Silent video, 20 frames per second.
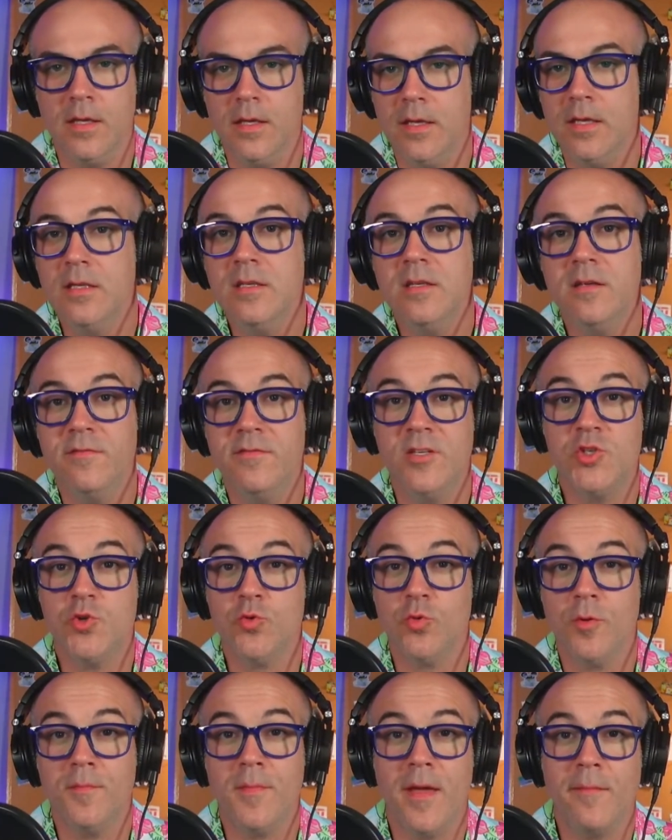
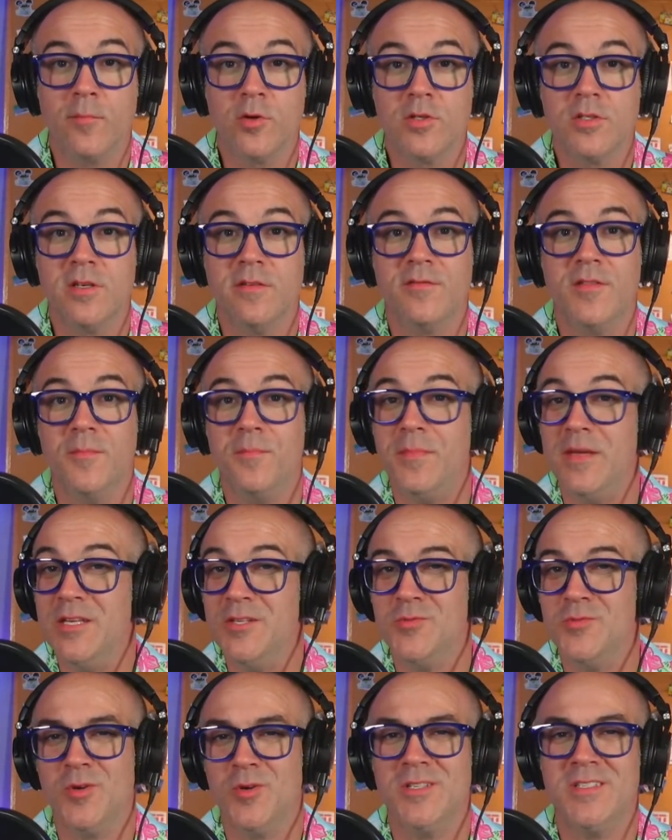Individual members of the
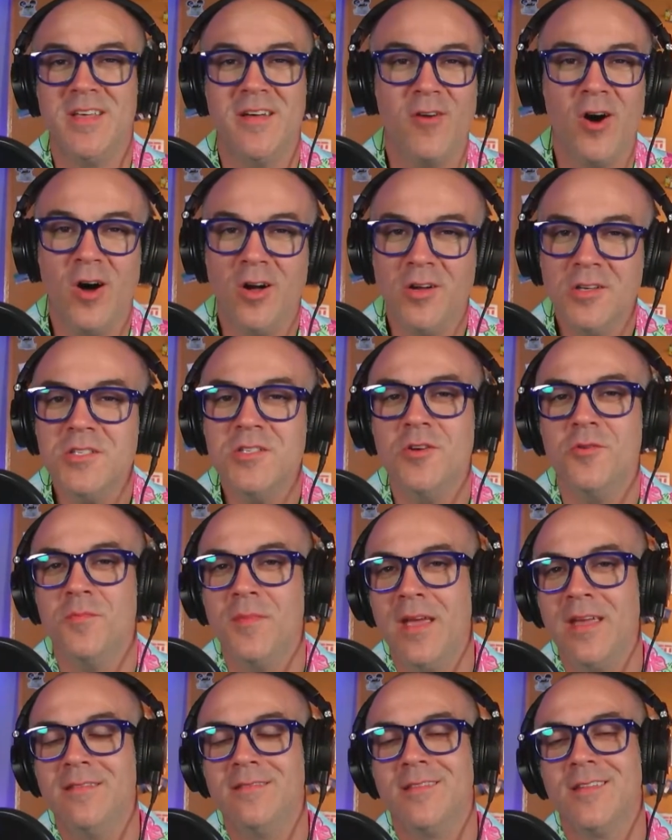Beach Boys have also
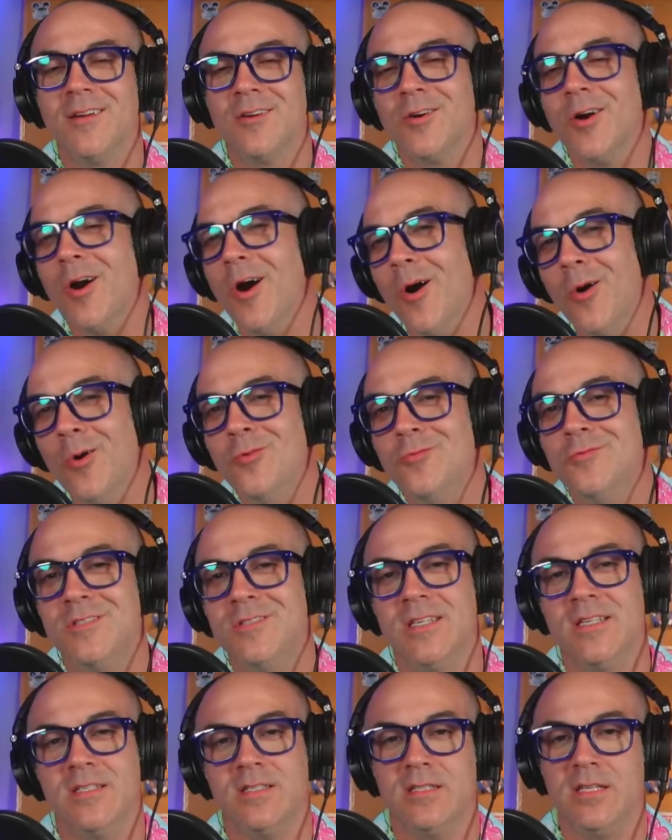made their own
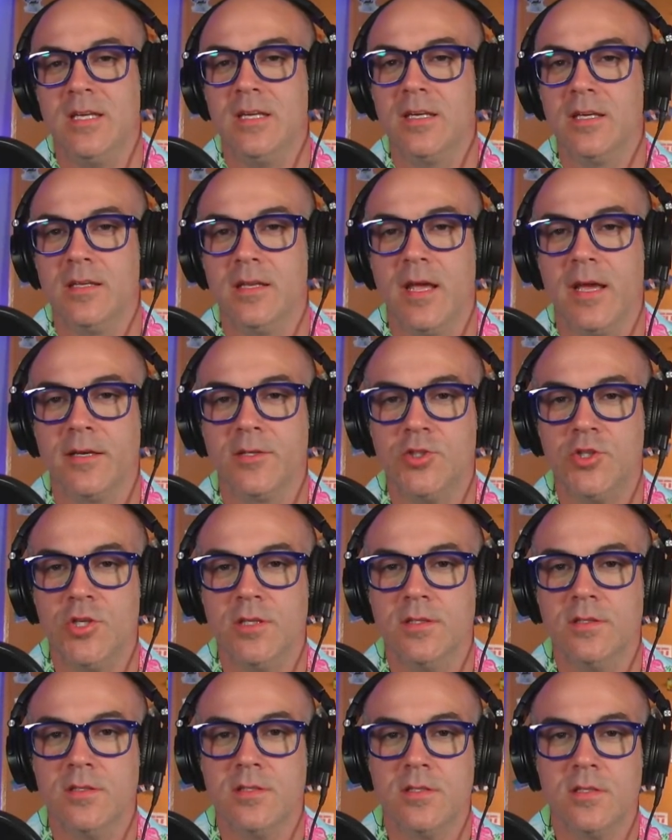Disney
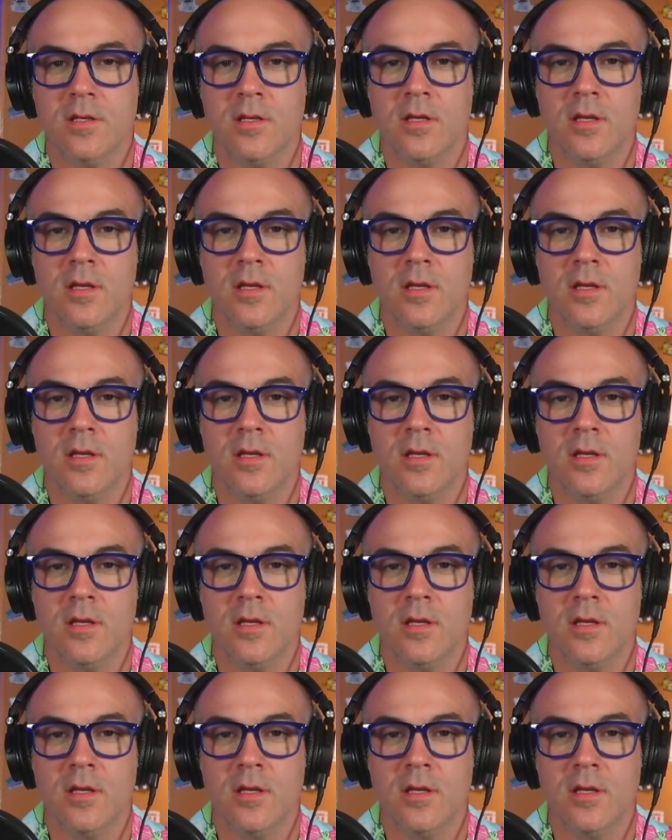connections.